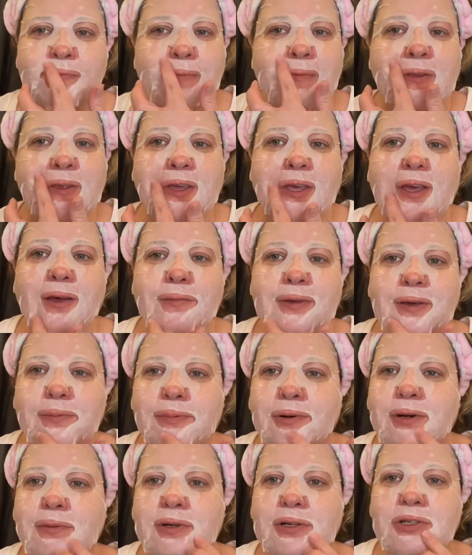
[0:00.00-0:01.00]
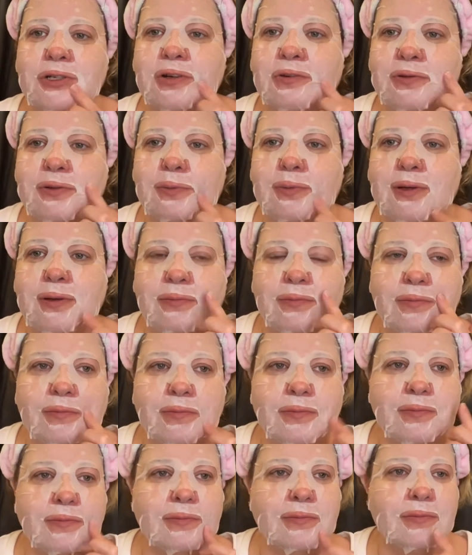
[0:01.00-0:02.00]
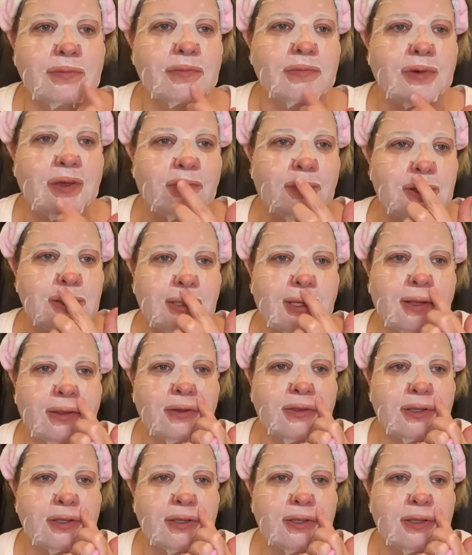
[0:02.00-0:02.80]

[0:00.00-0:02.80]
Yeah, he pretty much knows me. We've been together,